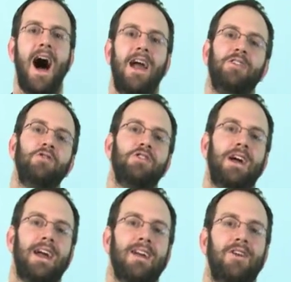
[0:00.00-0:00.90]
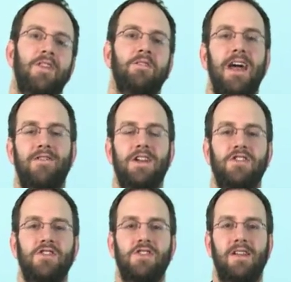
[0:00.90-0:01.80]
Usually I give other
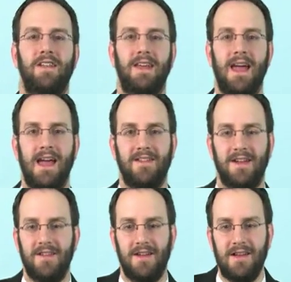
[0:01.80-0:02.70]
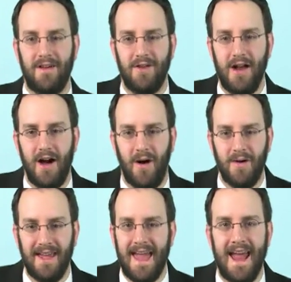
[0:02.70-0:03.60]
definitions just in case, because you never know.
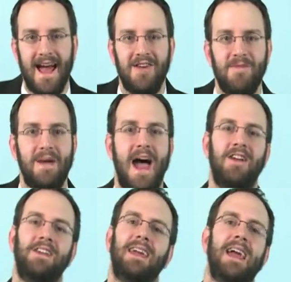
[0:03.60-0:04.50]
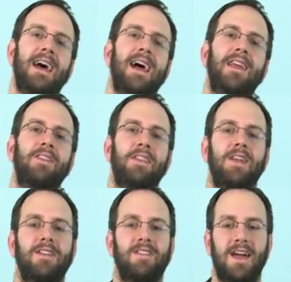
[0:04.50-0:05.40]
You can't add new matter, you can't add
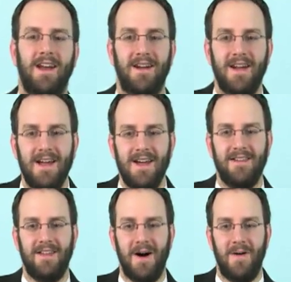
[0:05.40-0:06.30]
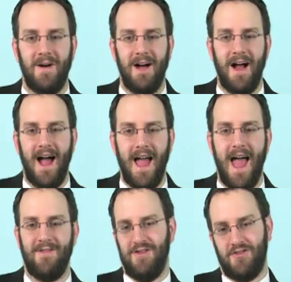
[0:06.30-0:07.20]
things later. So I
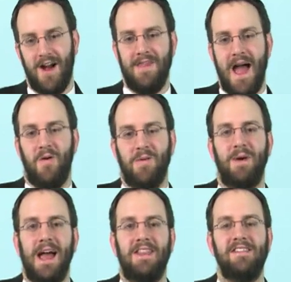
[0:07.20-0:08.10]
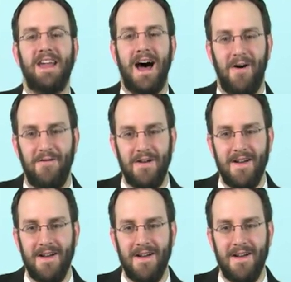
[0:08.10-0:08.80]
haven't tried that one by itself.